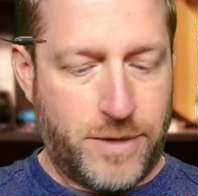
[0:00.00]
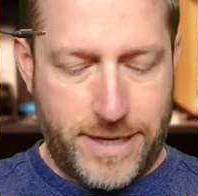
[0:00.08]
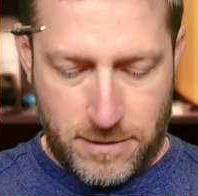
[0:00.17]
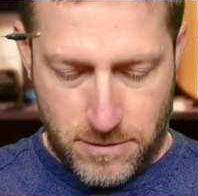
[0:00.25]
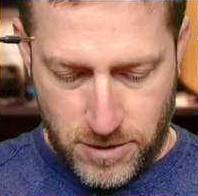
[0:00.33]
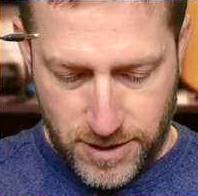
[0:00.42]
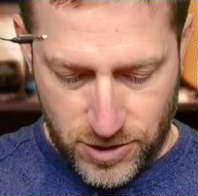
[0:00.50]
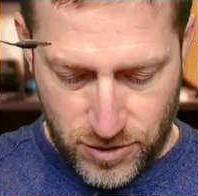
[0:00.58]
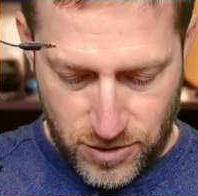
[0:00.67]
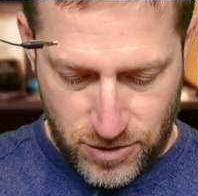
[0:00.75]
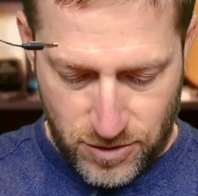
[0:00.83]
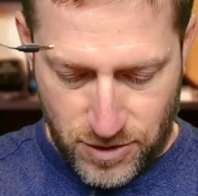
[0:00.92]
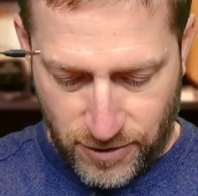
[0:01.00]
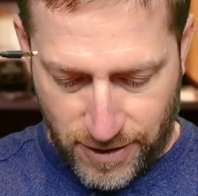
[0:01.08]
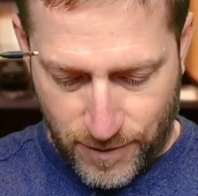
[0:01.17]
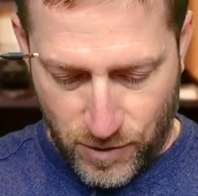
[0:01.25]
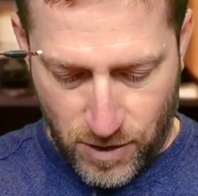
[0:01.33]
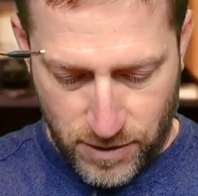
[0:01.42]
Wait, no, let's
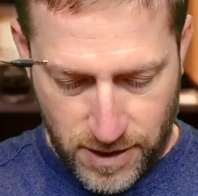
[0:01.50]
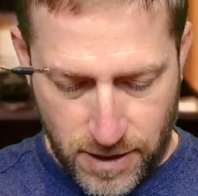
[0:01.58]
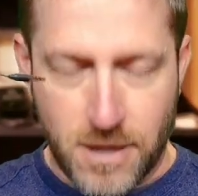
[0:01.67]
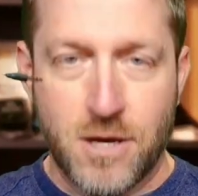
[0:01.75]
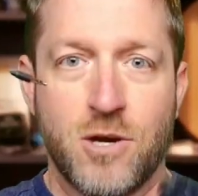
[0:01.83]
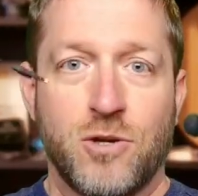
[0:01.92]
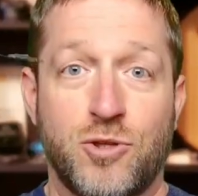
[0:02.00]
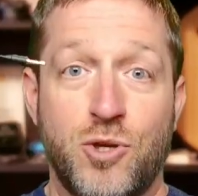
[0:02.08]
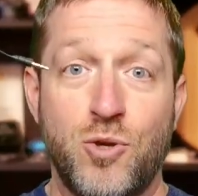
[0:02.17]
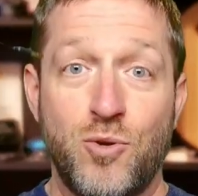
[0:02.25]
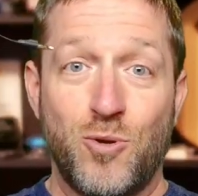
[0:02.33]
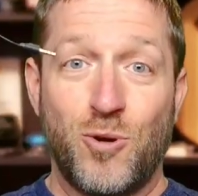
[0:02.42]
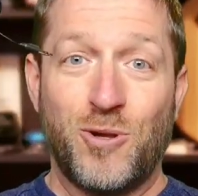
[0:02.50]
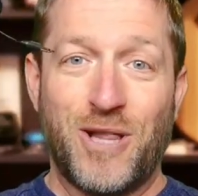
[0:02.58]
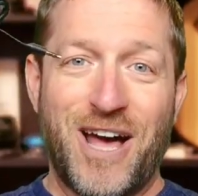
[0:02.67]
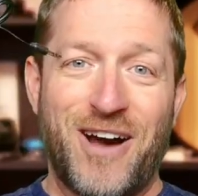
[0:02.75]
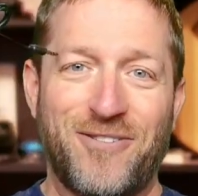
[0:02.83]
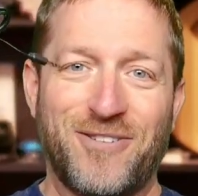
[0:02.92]
grab the wrong thing. Two
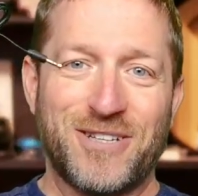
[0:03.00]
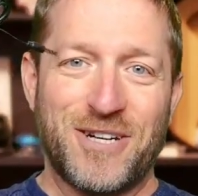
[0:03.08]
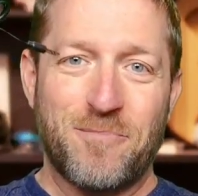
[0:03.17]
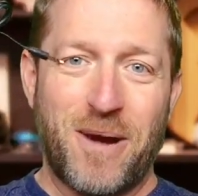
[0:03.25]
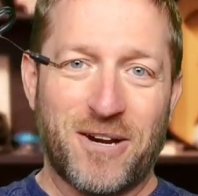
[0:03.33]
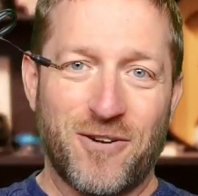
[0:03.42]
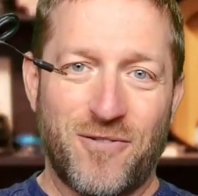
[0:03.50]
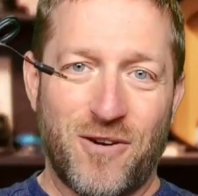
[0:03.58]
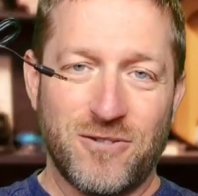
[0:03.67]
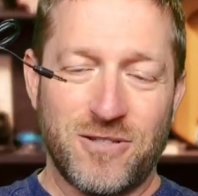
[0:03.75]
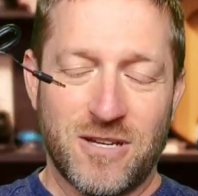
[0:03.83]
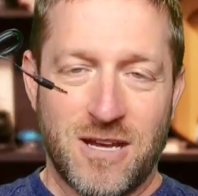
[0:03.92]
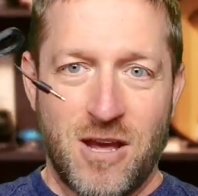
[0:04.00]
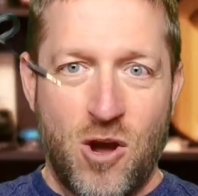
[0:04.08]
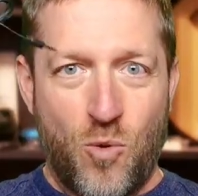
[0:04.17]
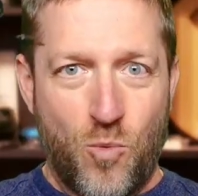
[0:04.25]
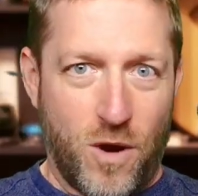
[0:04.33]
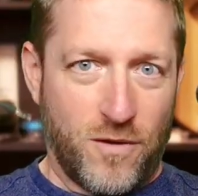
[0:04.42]
lavaliere microphones,
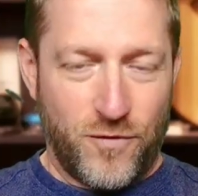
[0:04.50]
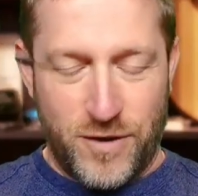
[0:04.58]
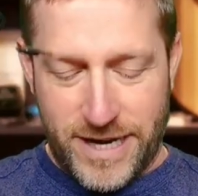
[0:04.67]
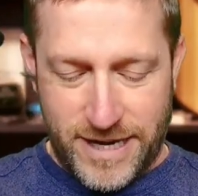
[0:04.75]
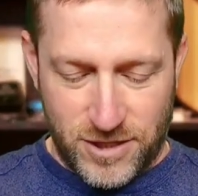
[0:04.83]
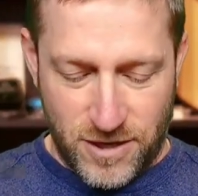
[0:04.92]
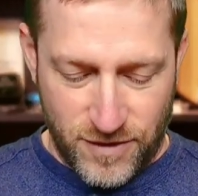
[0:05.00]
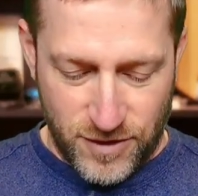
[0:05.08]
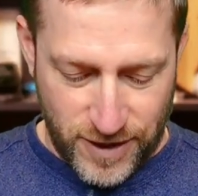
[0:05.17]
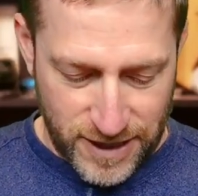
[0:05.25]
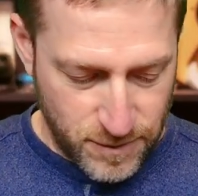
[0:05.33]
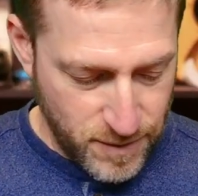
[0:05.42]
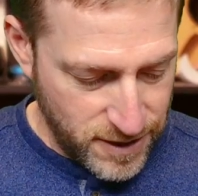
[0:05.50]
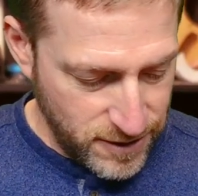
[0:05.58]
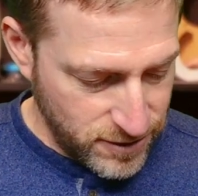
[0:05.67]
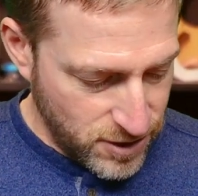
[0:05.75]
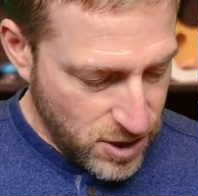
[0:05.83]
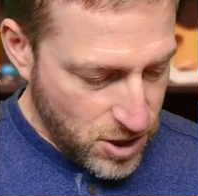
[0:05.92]
one for each of the
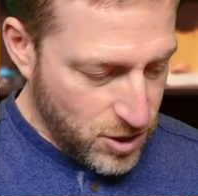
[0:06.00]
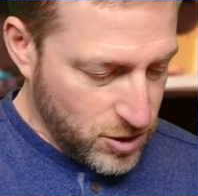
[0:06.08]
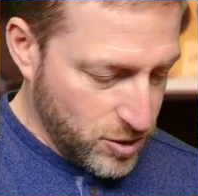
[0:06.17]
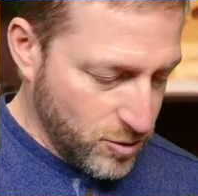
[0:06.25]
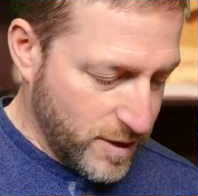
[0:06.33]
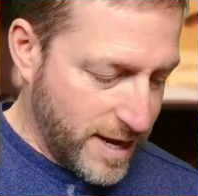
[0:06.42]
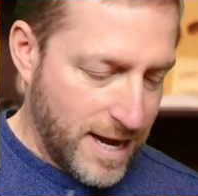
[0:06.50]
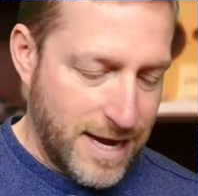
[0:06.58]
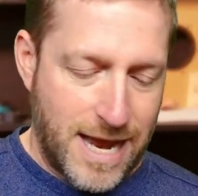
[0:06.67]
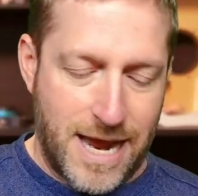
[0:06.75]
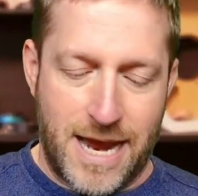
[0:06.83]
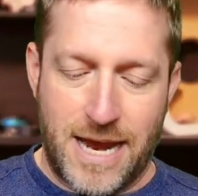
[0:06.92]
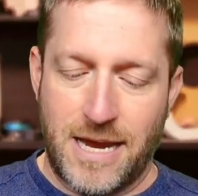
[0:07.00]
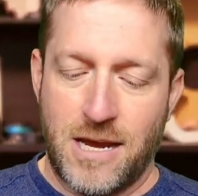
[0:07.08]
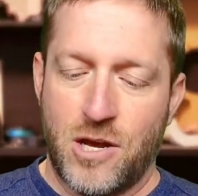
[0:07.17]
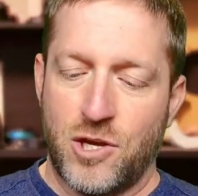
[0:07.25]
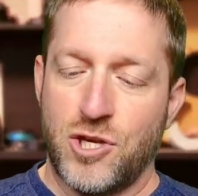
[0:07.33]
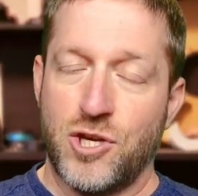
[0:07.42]
transmitters. You get a
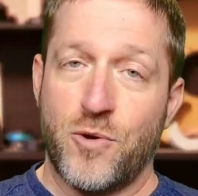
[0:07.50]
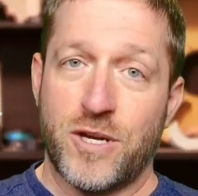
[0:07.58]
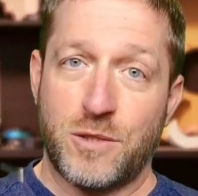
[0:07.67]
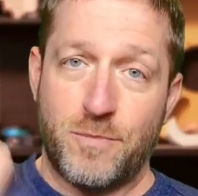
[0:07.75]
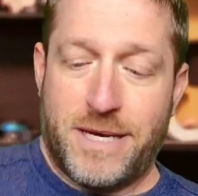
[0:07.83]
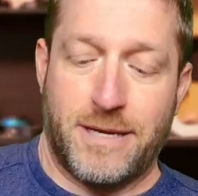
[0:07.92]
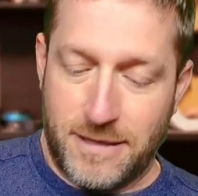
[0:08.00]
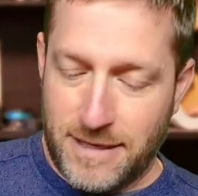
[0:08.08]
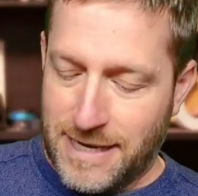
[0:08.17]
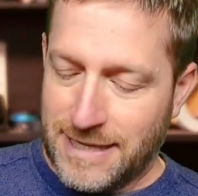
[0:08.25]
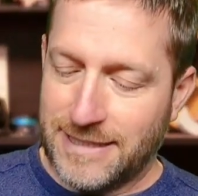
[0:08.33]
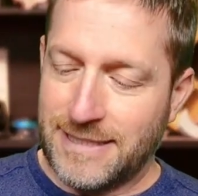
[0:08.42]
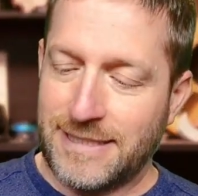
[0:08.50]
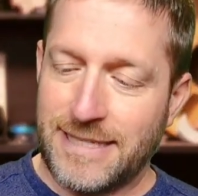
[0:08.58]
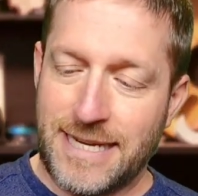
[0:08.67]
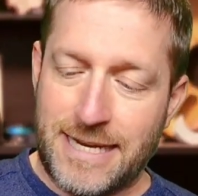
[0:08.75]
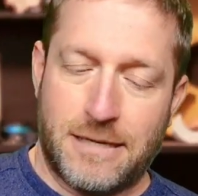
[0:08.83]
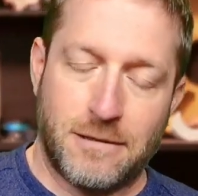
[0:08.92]

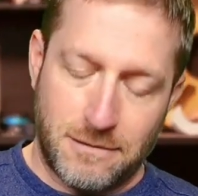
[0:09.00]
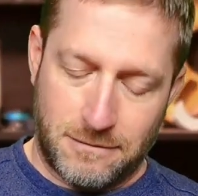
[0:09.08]
USB-C.